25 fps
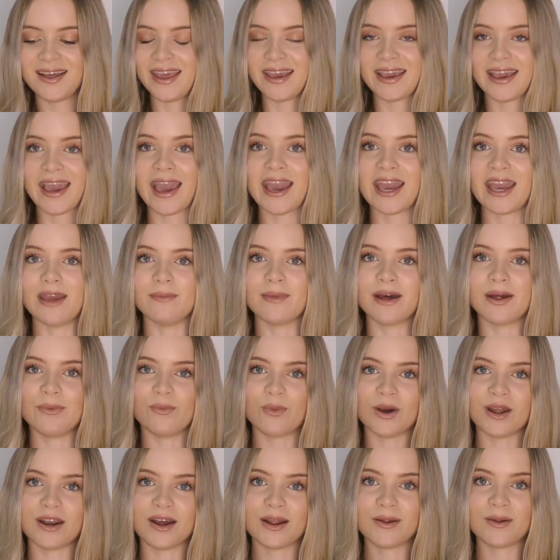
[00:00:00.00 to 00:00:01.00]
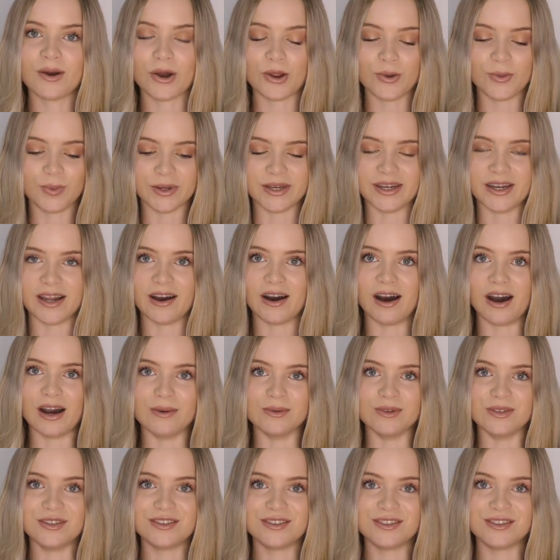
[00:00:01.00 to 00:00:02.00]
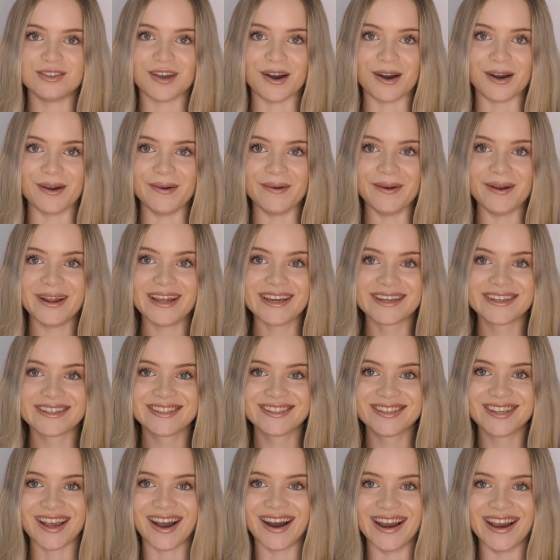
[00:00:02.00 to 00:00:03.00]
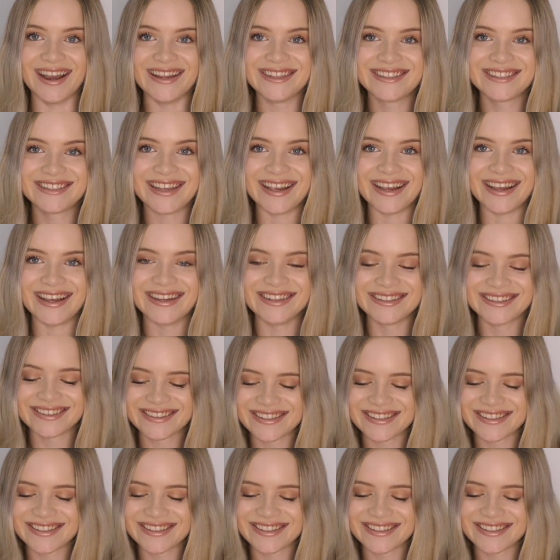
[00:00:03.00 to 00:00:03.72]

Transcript: It came and when I opened it I was so excited.